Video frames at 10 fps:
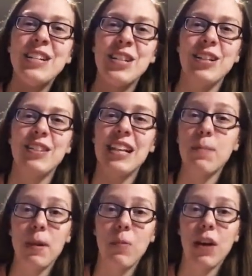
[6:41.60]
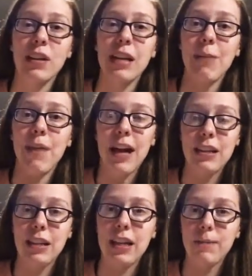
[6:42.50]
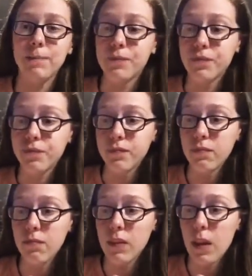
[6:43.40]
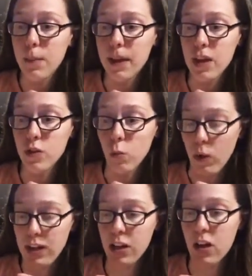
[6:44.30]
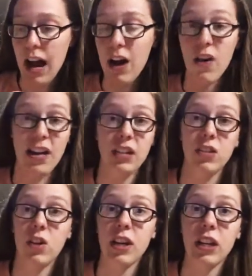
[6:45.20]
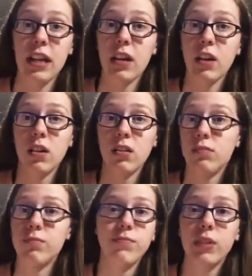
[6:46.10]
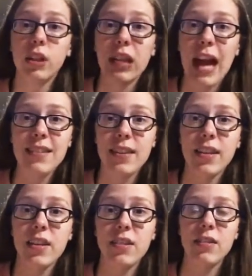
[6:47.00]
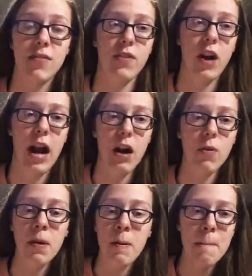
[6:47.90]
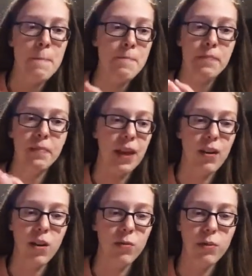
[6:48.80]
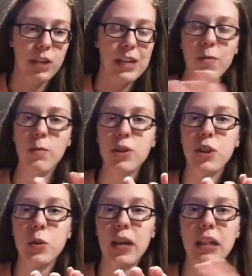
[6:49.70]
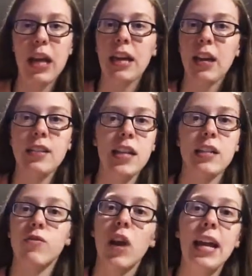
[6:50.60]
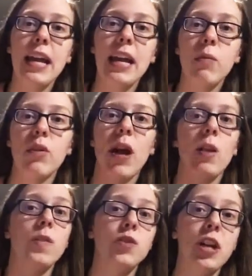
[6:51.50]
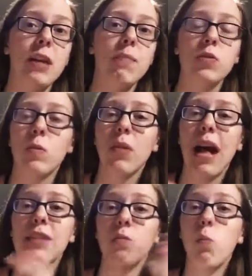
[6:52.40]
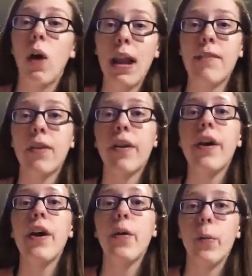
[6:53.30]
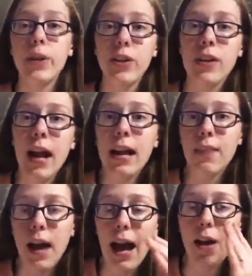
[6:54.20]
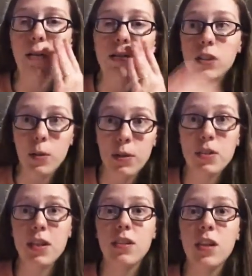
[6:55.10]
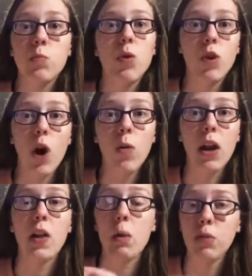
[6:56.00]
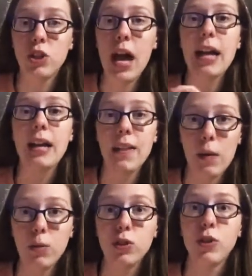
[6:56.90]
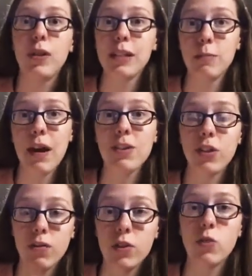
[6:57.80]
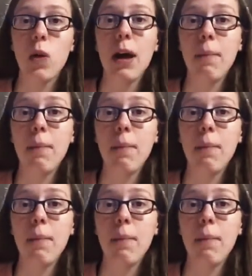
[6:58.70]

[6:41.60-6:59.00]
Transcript: just, that's a big one. Keep the head clean, because when you're out at during like classes, if you're out, I don't know, when even when you're doing like intensive training, when you're out at the gym, swim class, whatever, when you're not at the house, some of your CCs will go there, they will check, and they will do an inspection of your squad